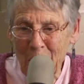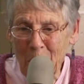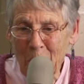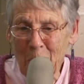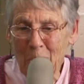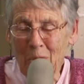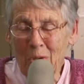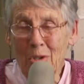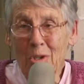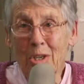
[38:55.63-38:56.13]

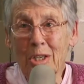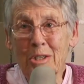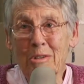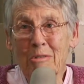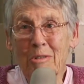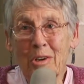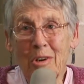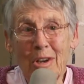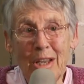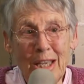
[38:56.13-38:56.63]
who looked
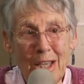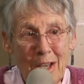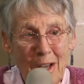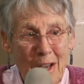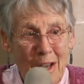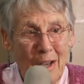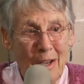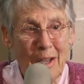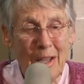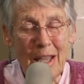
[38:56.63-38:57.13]
very
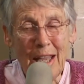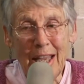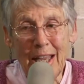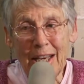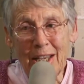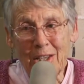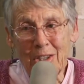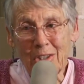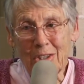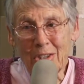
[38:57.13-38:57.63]
young
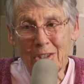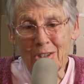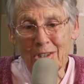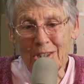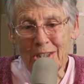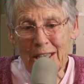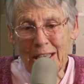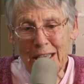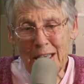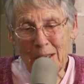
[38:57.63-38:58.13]
and he took her
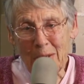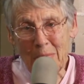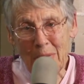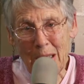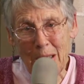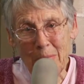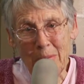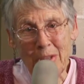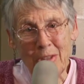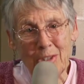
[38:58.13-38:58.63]
skiing at
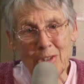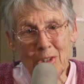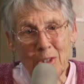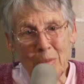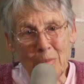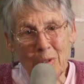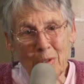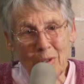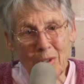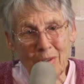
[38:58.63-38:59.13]
Mammoth and she
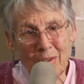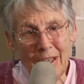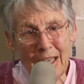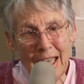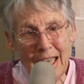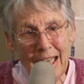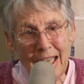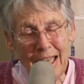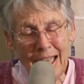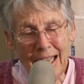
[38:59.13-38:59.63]
broke her
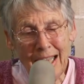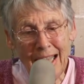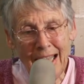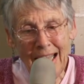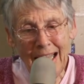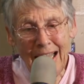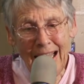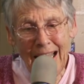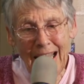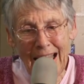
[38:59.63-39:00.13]
leg.
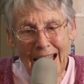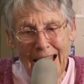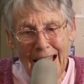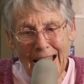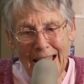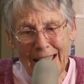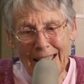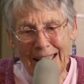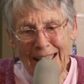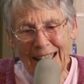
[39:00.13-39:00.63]

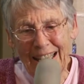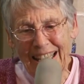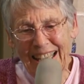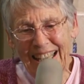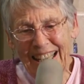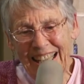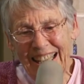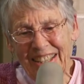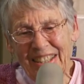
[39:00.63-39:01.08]
And uh,